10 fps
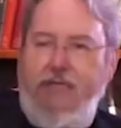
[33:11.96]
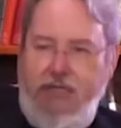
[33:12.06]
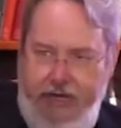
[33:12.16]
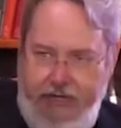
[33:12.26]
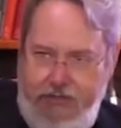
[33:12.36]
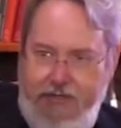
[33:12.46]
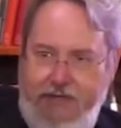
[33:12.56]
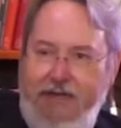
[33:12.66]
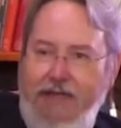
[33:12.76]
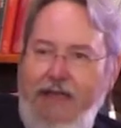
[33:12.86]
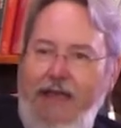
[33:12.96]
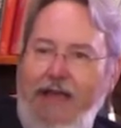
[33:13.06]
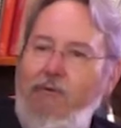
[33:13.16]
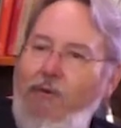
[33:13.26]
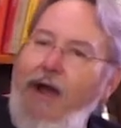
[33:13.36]
conjecture. Yes.
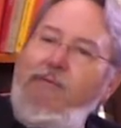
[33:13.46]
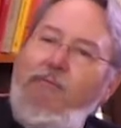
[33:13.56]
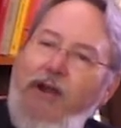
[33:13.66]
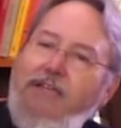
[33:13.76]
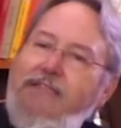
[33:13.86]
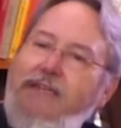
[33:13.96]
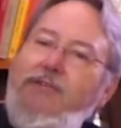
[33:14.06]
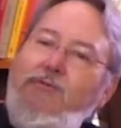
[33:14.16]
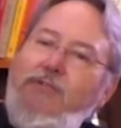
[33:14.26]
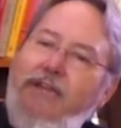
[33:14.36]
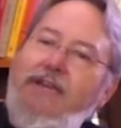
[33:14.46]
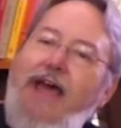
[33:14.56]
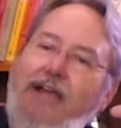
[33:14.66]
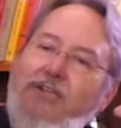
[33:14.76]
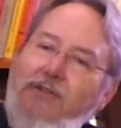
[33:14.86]
Uh, whereas you didn't
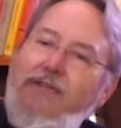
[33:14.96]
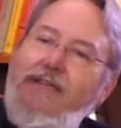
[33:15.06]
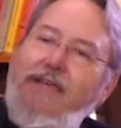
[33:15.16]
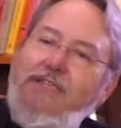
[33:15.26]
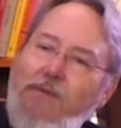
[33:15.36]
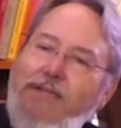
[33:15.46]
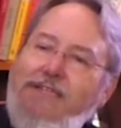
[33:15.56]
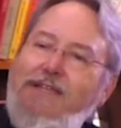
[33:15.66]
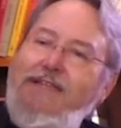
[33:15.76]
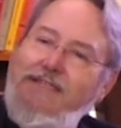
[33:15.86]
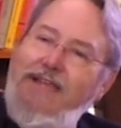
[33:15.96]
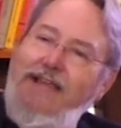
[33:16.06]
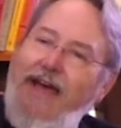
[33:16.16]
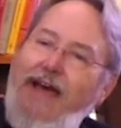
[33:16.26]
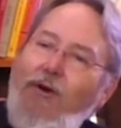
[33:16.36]
actually explicitly say
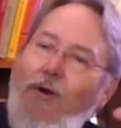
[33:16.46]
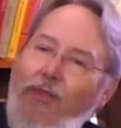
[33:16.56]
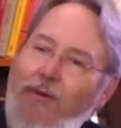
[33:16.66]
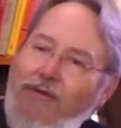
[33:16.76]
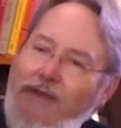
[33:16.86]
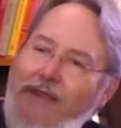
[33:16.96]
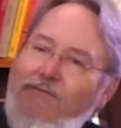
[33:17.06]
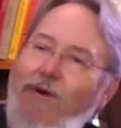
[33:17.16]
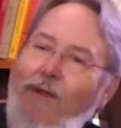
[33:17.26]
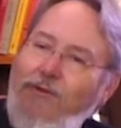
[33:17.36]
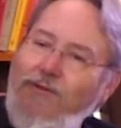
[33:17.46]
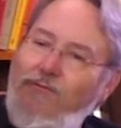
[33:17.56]
that, although it, it follows